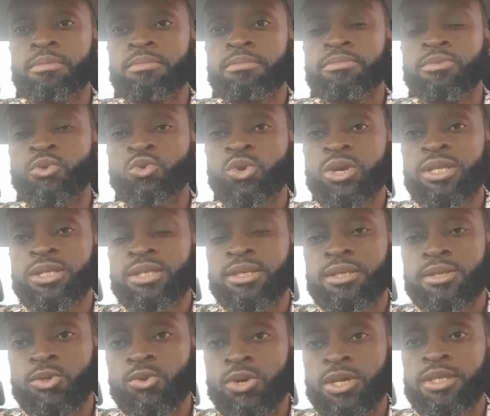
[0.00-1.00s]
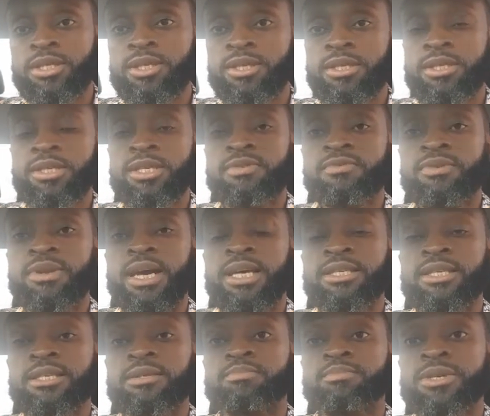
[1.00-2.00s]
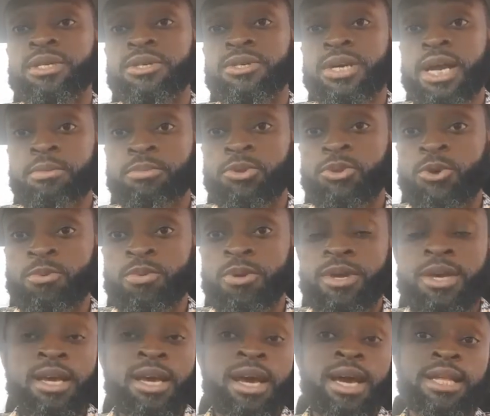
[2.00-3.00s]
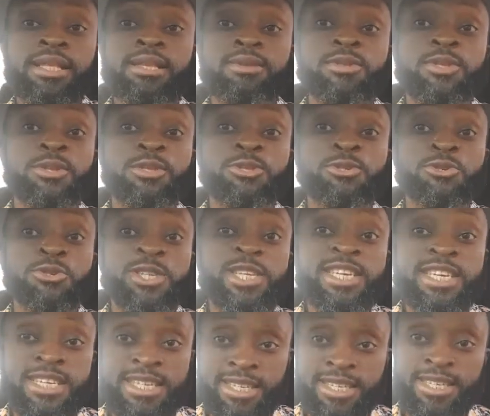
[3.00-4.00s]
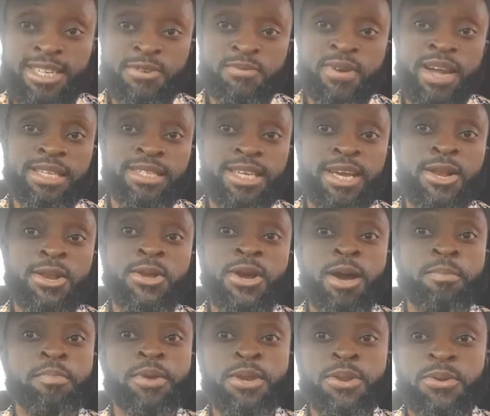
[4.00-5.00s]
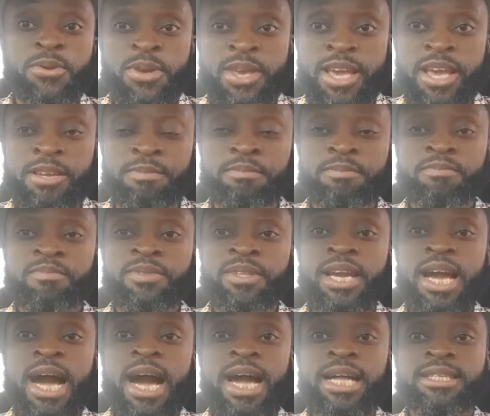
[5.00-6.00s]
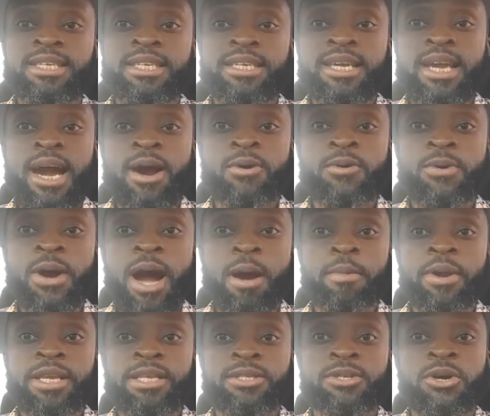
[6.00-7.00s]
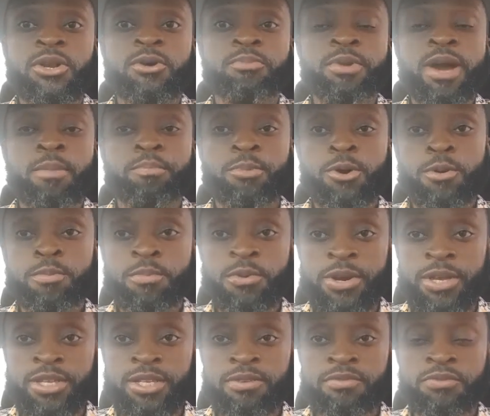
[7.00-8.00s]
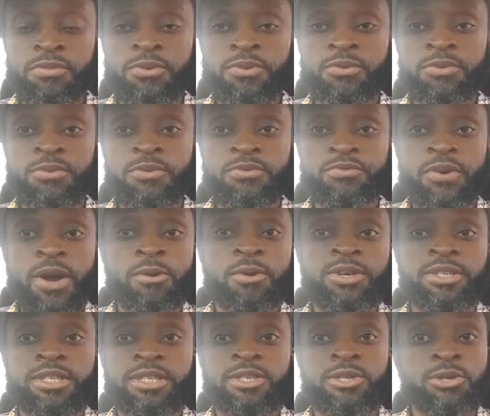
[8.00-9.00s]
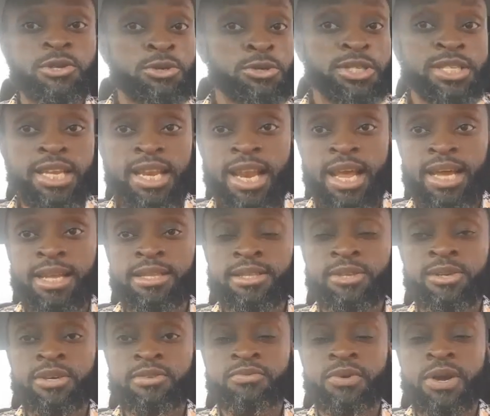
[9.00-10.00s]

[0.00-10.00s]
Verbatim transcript: 2020, even as it's being wrapped up. And the truth is, if I tell you Happy New Year, I think it's going to be appropriate. If I was in New Zealand, or if I